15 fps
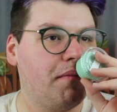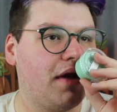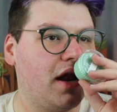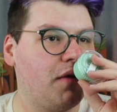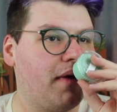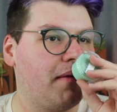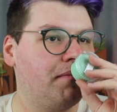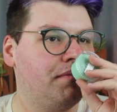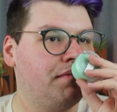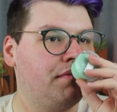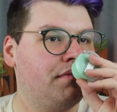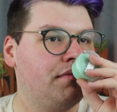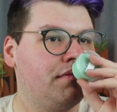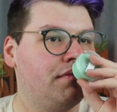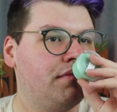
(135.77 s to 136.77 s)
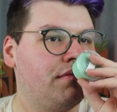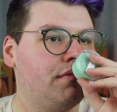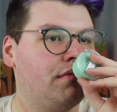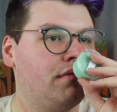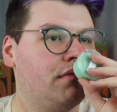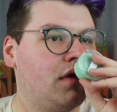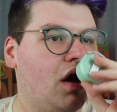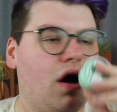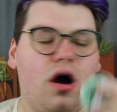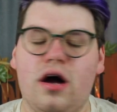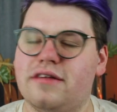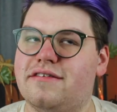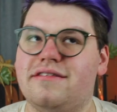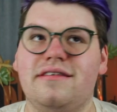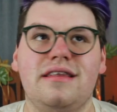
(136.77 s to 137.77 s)
But anyway, oh,
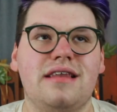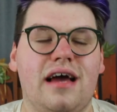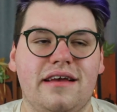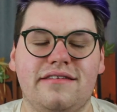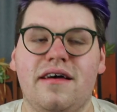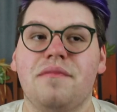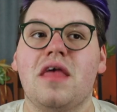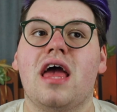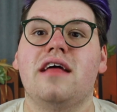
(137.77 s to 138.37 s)
it's nice.